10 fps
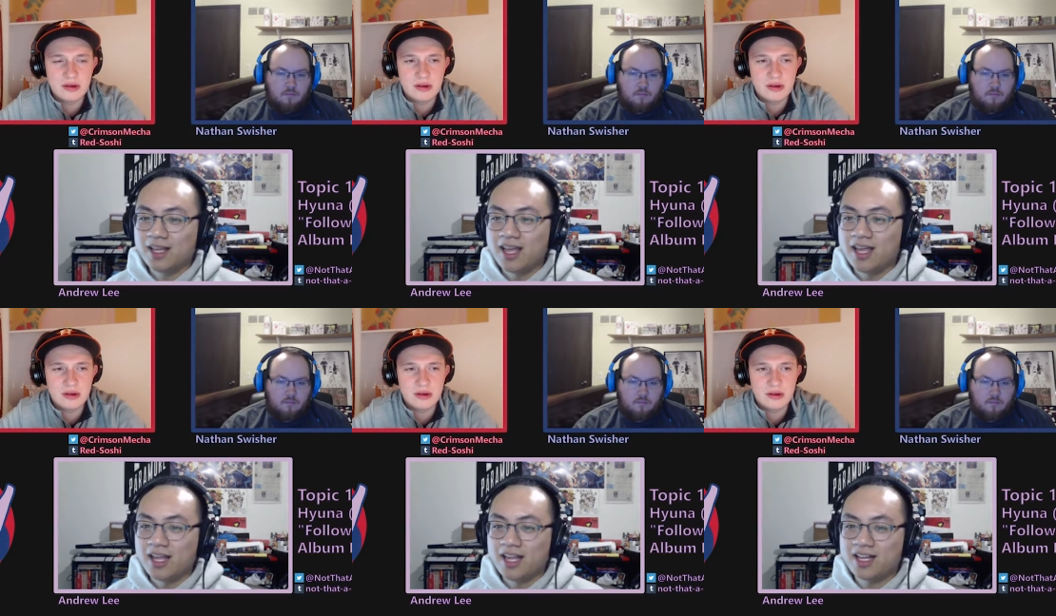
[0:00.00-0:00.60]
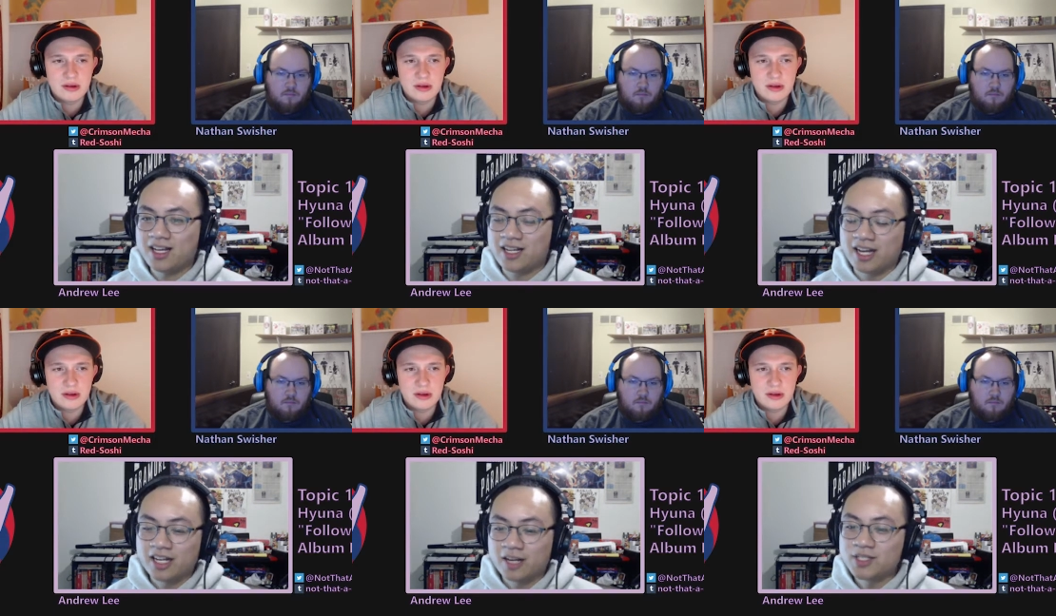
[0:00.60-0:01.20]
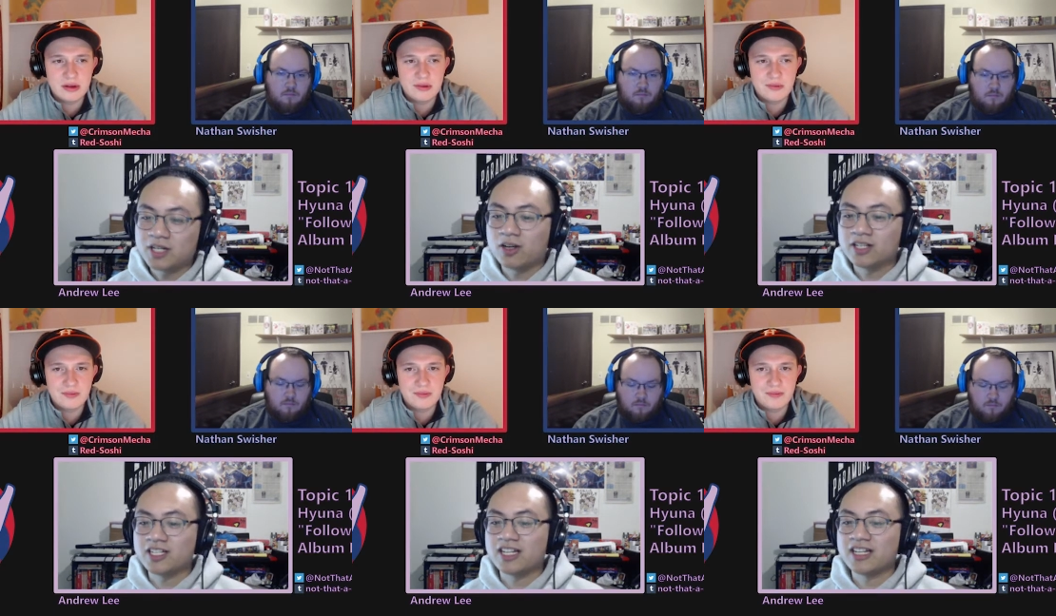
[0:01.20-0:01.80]
Speaker 1: it, it kind of comes
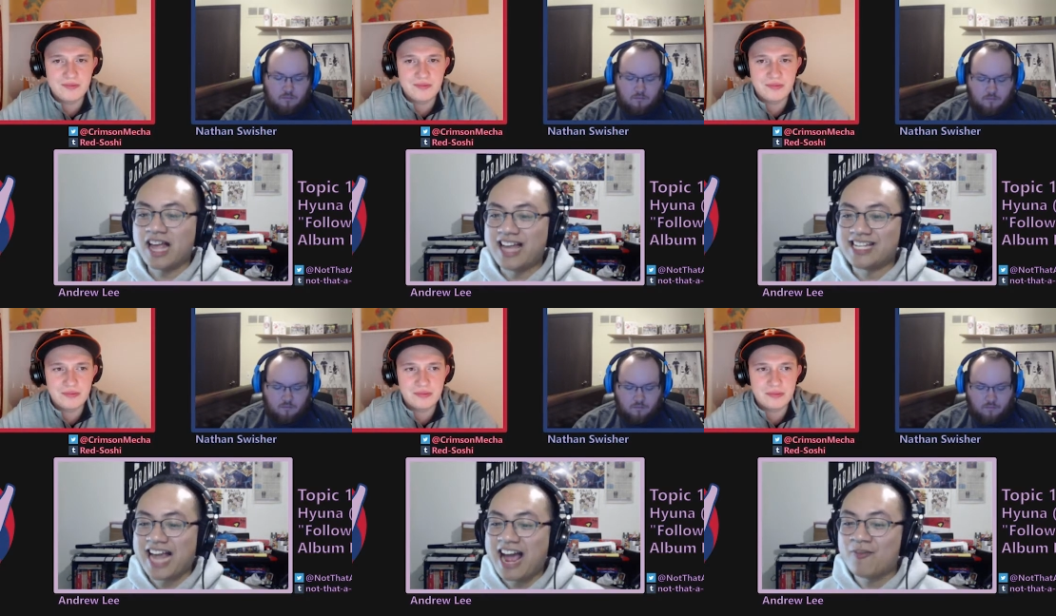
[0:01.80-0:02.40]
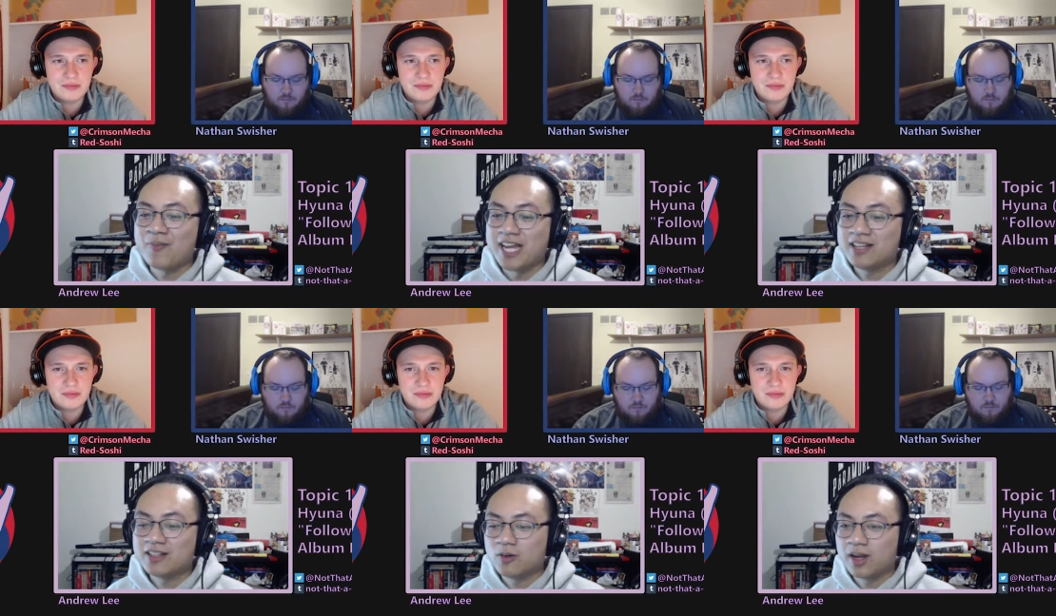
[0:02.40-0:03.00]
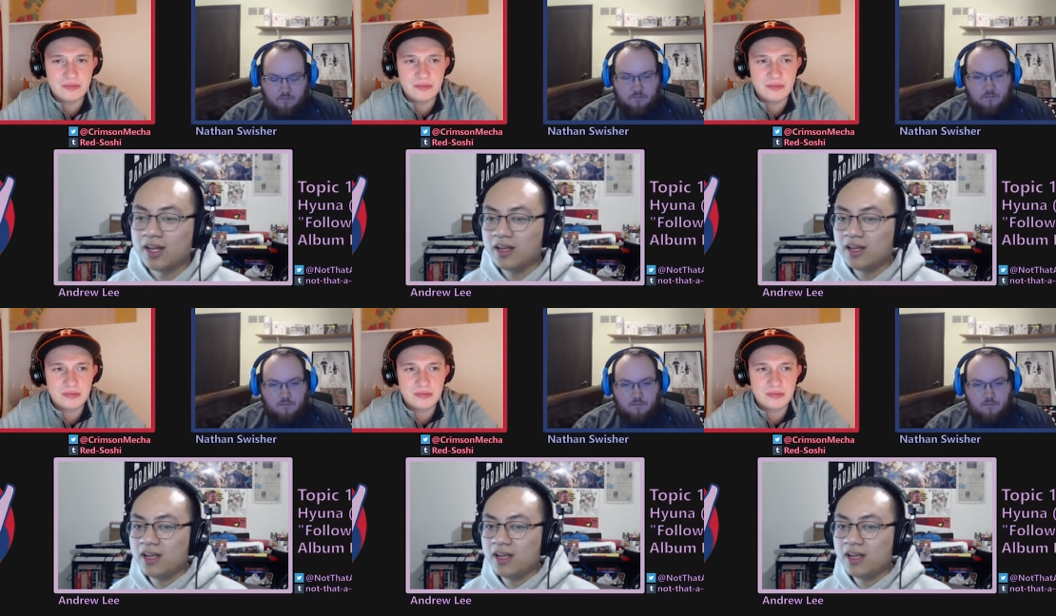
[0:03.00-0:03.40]
across as, as half baked in a way.